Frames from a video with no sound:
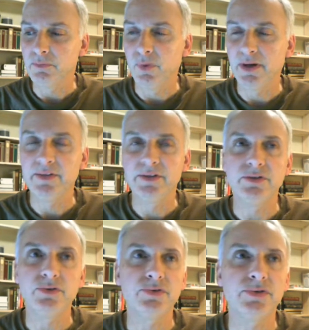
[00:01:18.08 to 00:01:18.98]
one of the
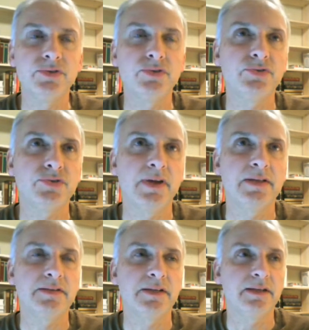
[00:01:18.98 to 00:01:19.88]
new
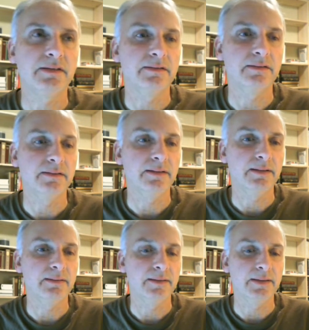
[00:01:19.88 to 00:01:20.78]
trends
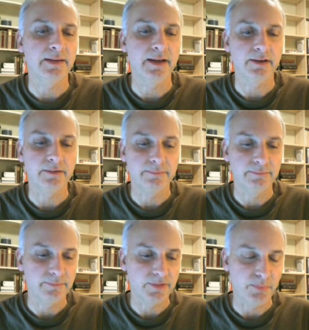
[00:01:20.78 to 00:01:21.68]
in the
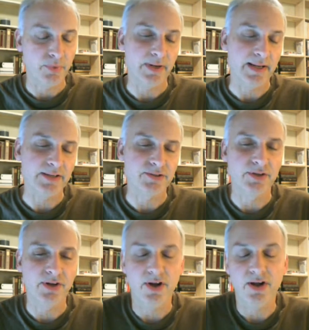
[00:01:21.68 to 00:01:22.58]
sport, I
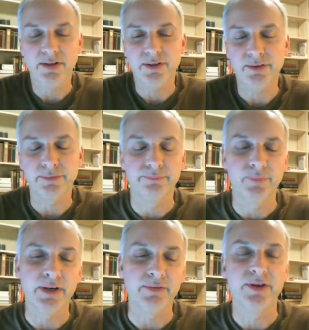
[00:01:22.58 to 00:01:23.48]
guess you could call it, or
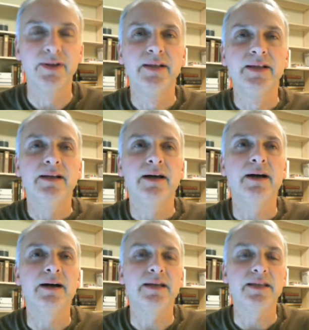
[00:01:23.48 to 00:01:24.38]
whatever,
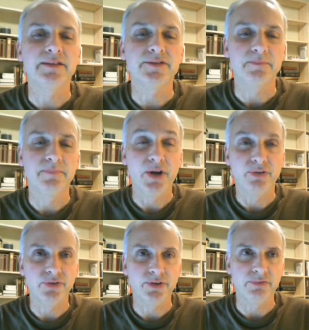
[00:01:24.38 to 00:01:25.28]
is
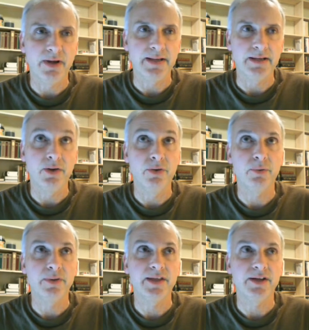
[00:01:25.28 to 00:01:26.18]
barefoot running,
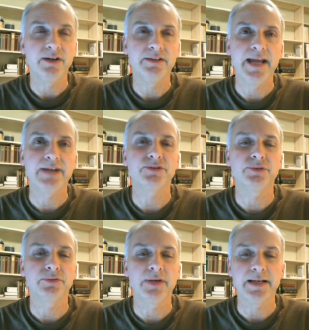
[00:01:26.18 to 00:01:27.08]
or what they call
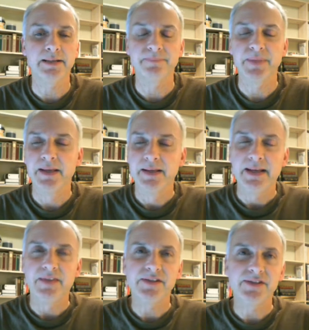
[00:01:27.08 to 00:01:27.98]
natural running.
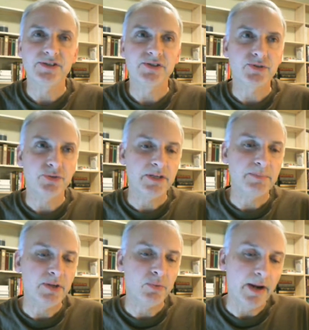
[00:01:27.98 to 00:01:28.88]
And this has
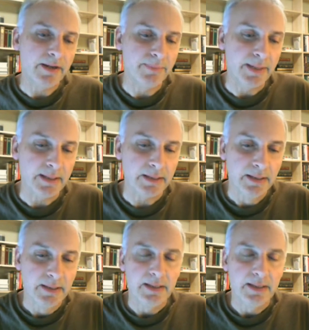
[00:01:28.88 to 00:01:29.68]
intrigued me quite a bit.